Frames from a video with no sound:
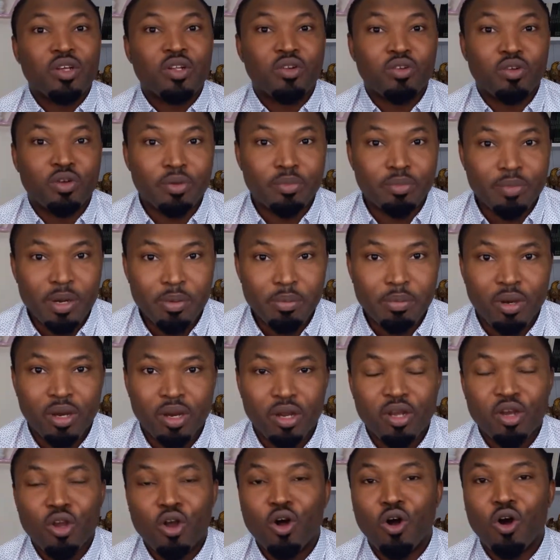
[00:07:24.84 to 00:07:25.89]

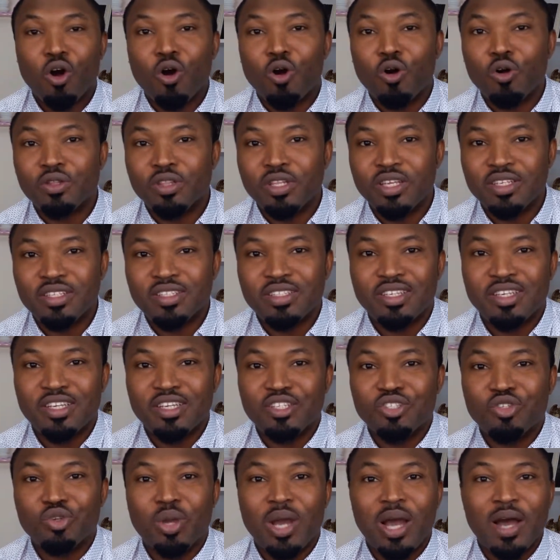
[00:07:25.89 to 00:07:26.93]
Remember, all these
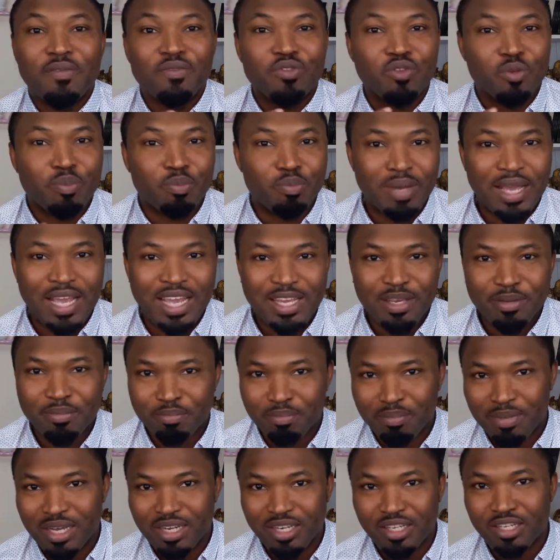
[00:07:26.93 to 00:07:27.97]
things you have to pay
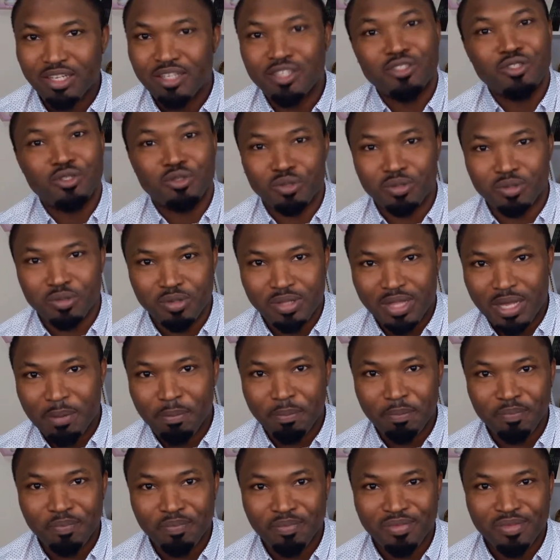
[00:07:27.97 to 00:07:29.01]
money to do
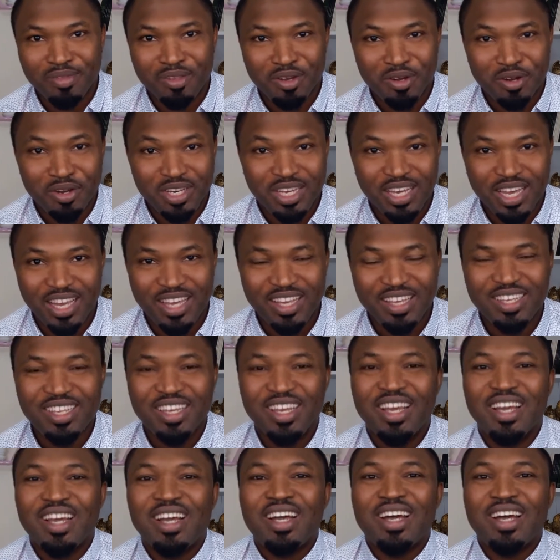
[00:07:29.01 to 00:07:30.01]
them, okay?